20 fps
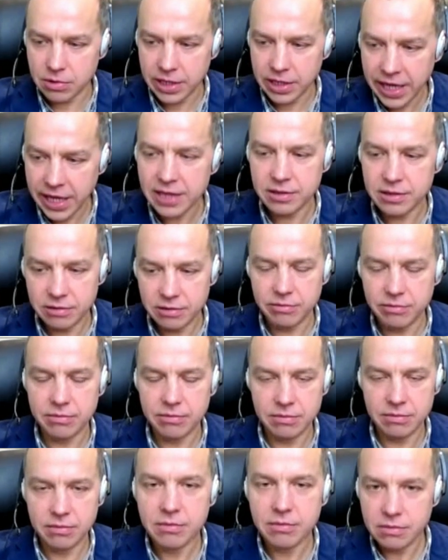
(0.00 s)
get
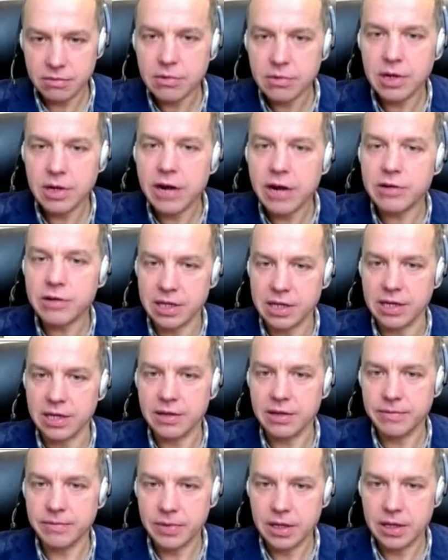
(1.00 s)
currently
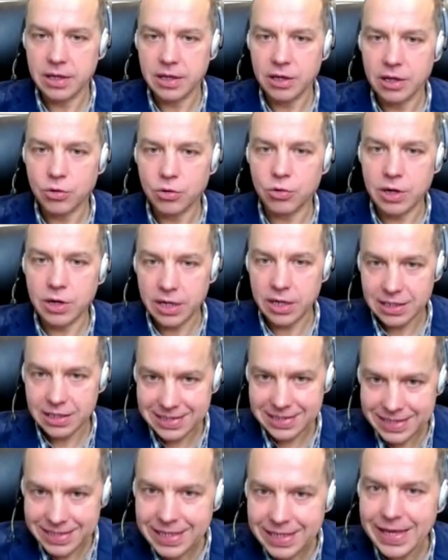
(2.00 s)
or
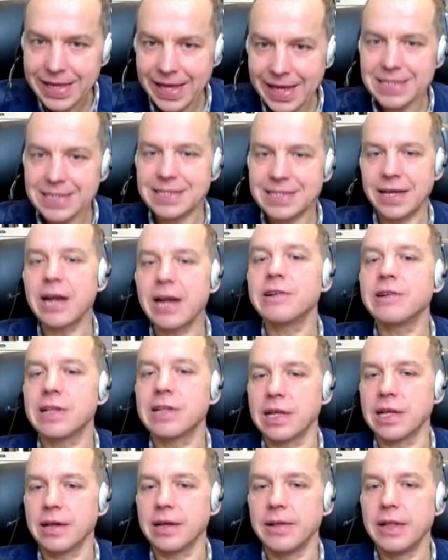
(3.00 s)
still has
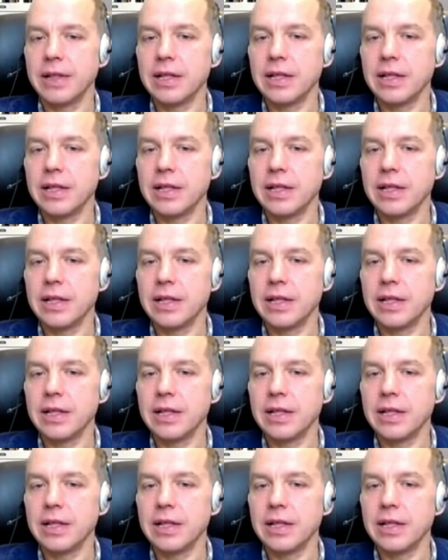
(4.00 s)
currently.